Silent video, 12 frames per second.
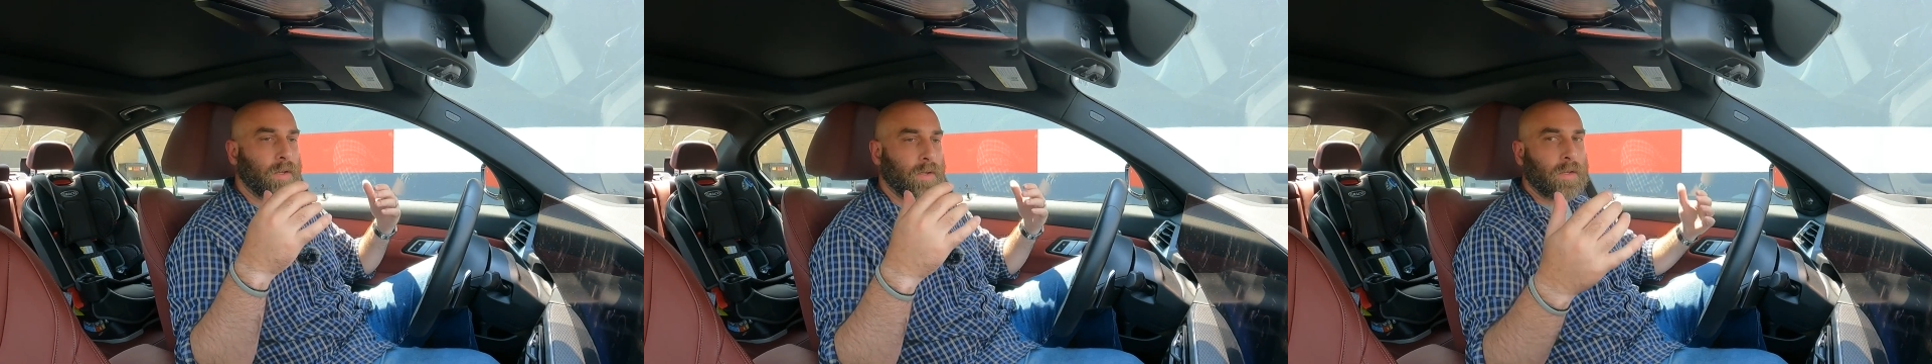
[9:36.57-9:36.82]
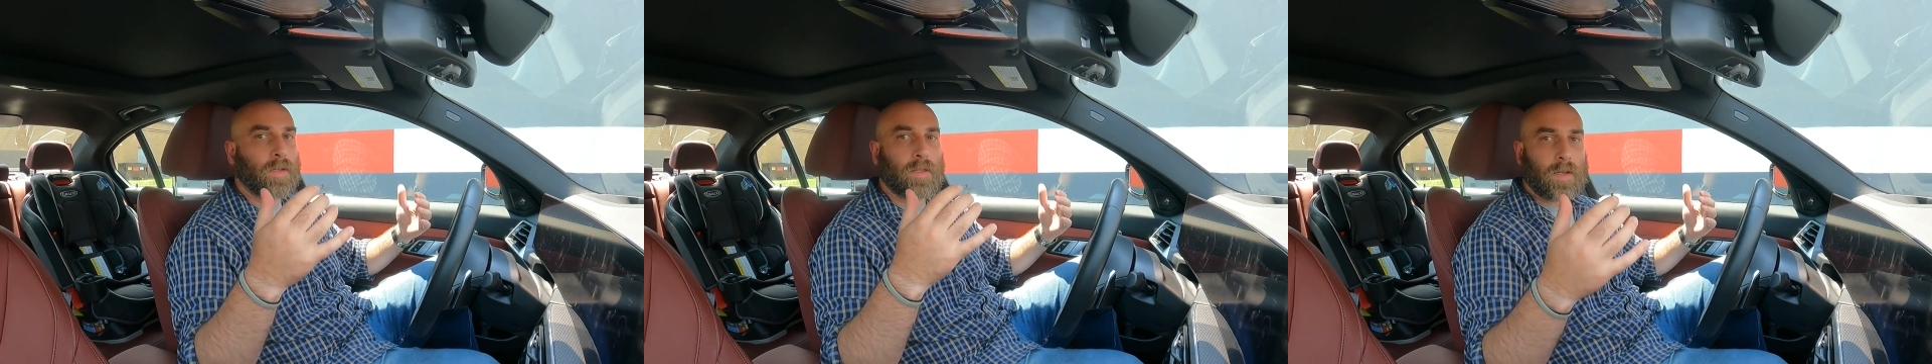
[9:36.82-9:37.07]

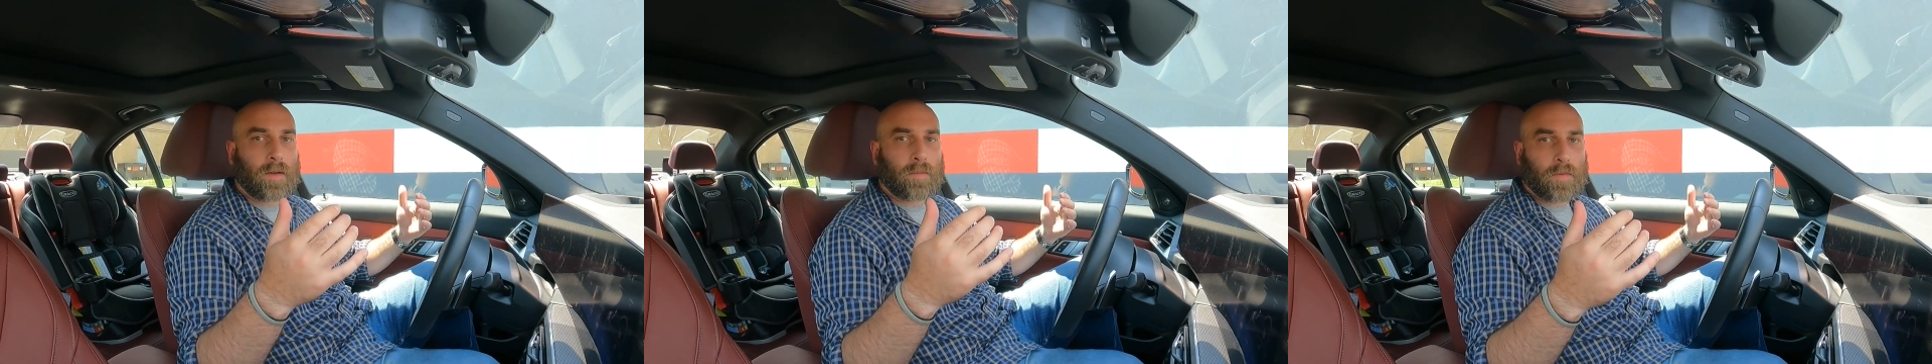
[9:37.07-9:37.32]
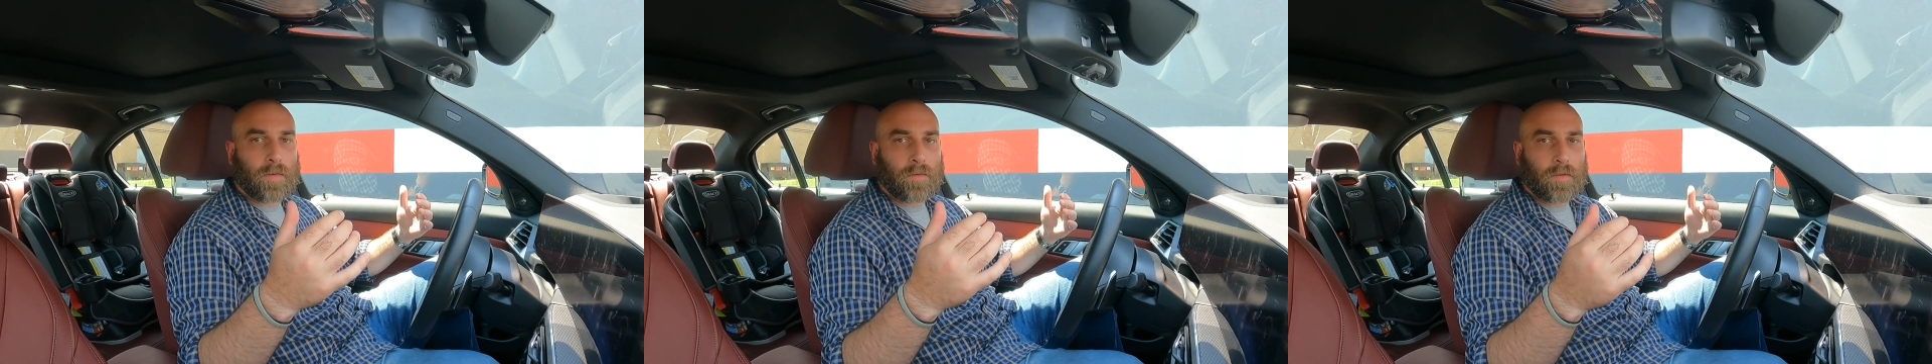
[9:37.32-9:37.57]
in the
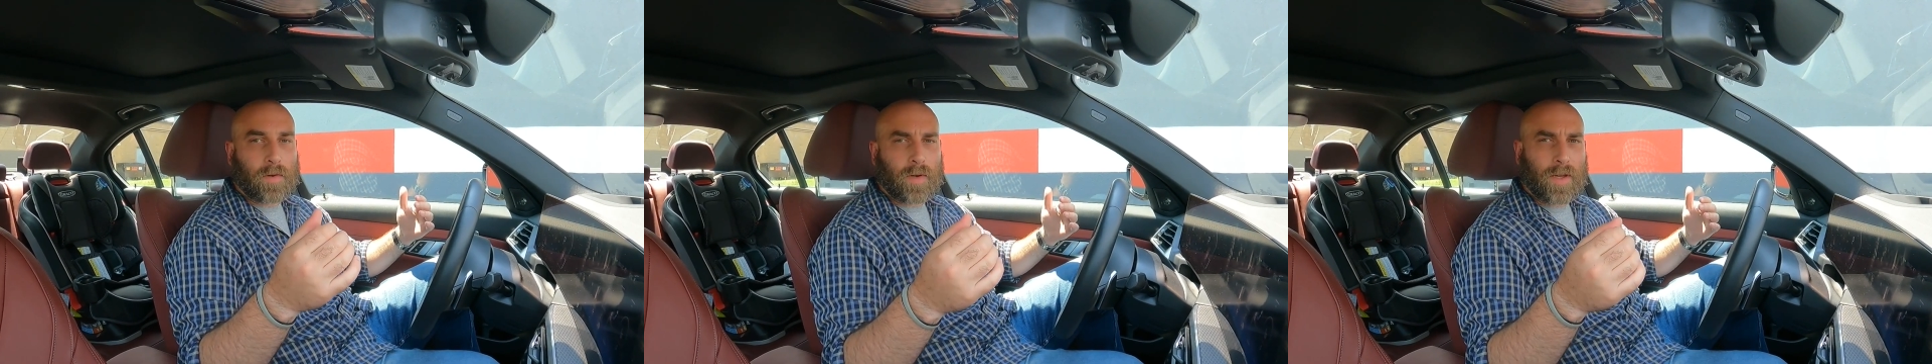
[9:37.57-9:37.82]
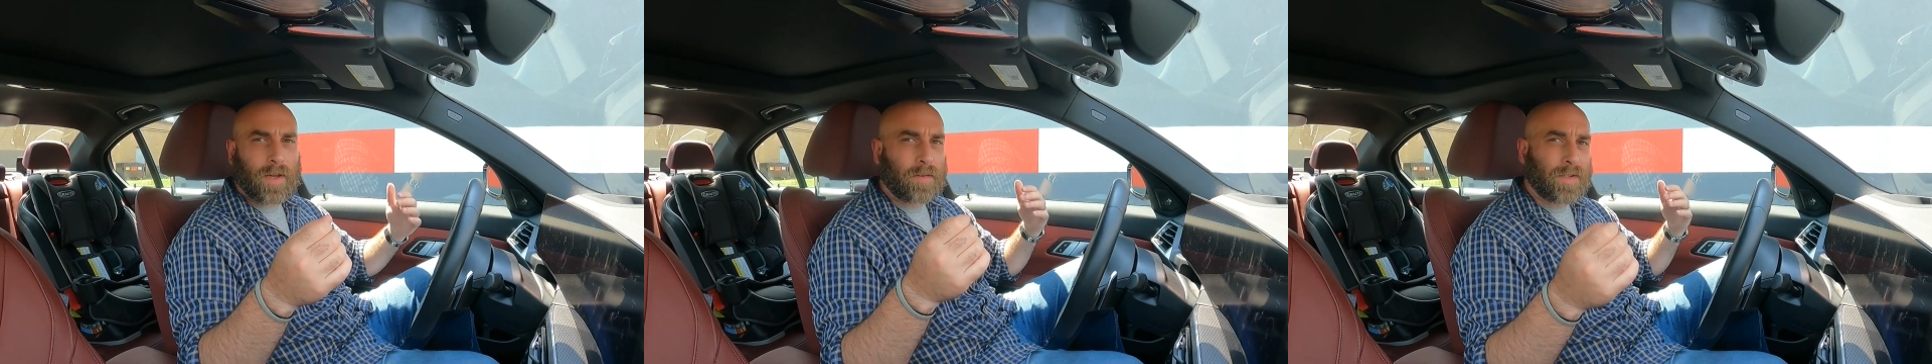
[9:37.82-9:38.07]

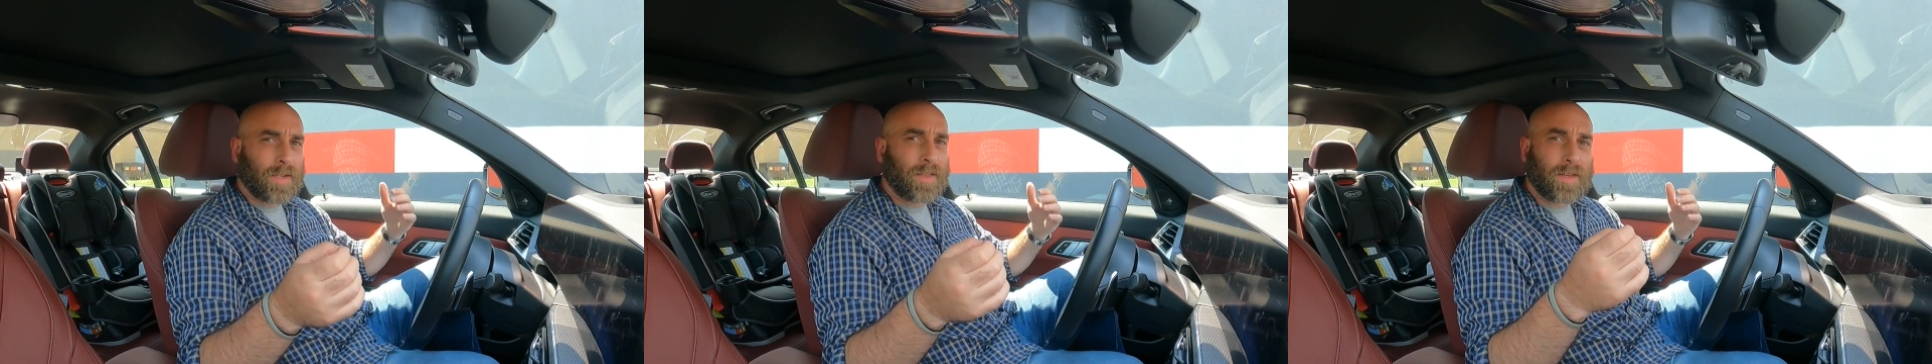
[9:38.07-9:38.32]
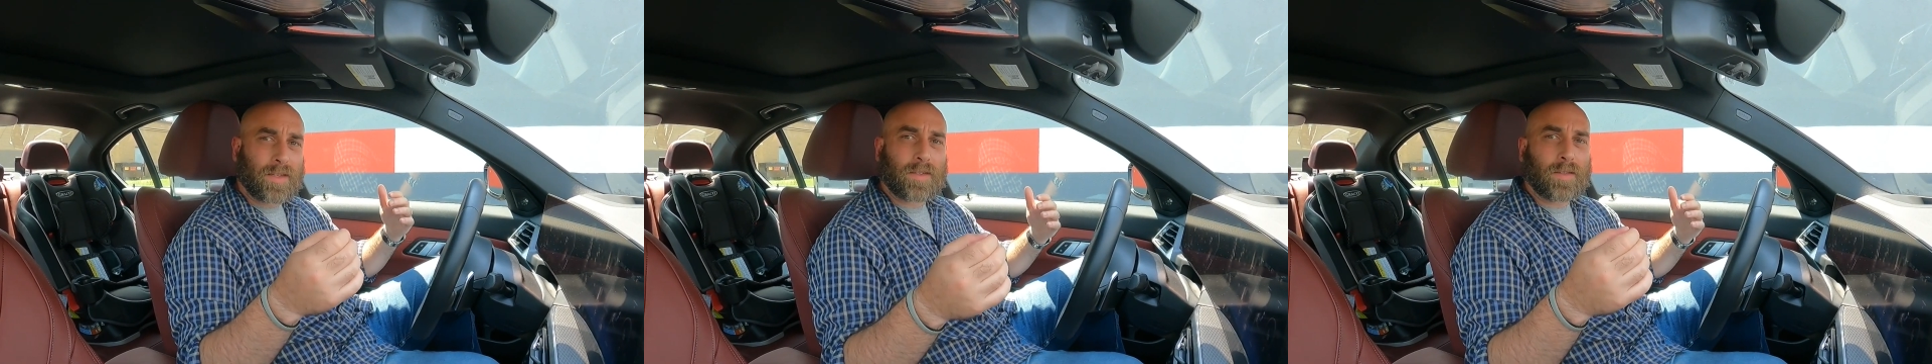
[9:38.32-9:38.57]
M340i, which I
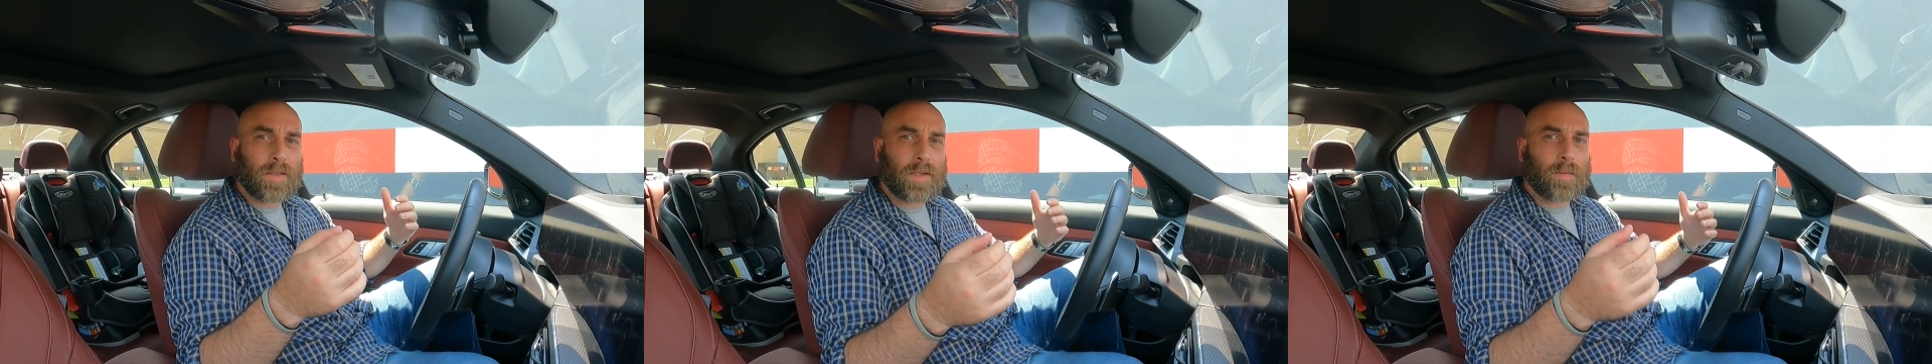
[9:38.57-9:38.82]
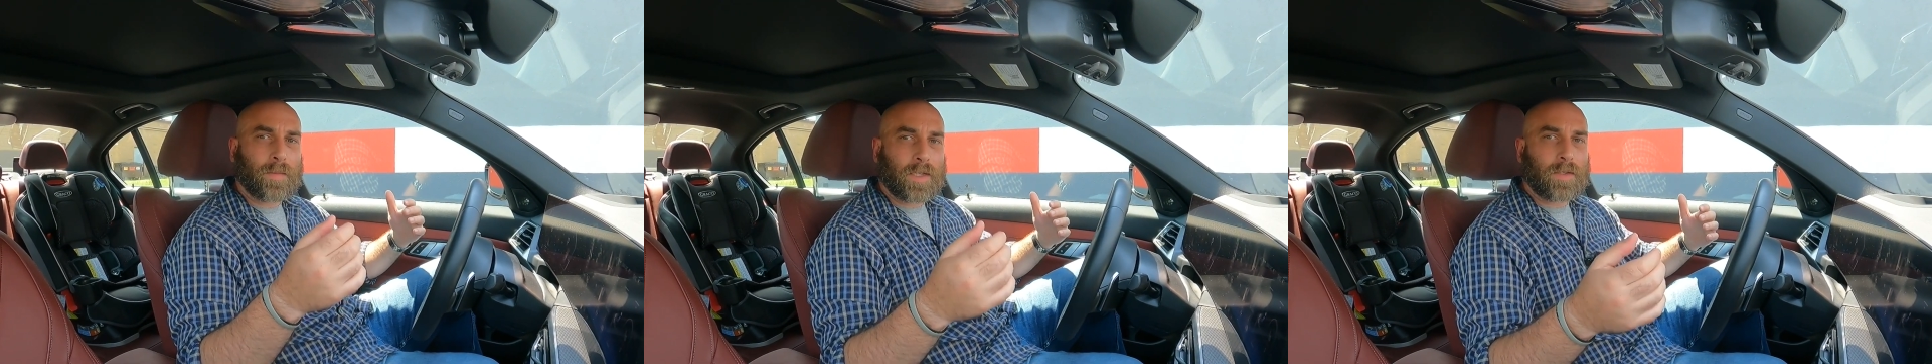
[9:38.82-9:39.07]
think is a
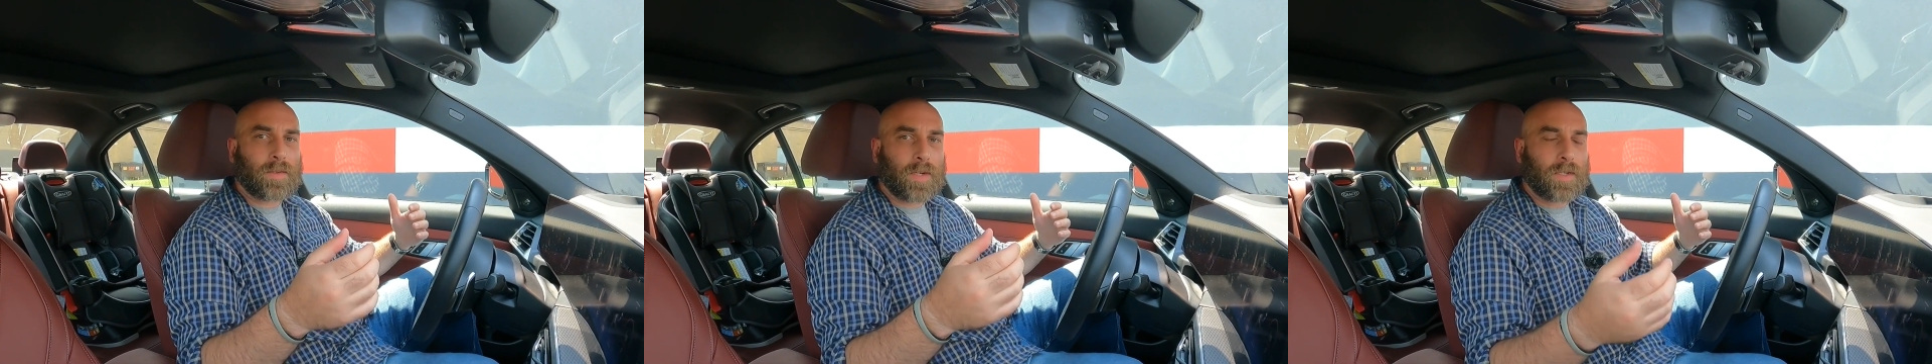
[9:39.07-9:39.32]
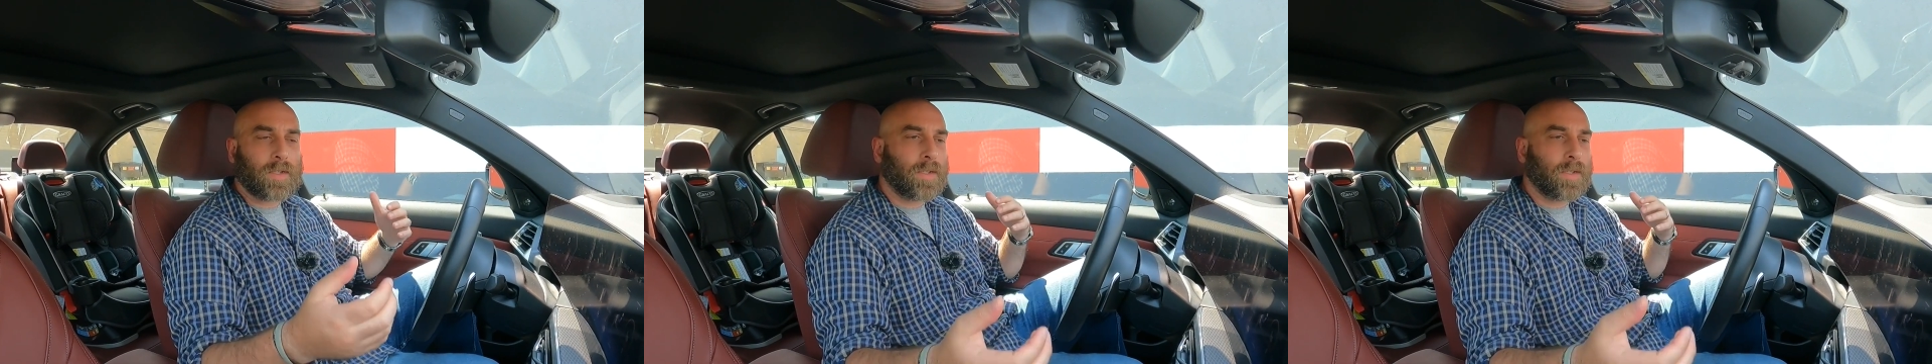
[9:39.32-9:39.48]
little bit strange,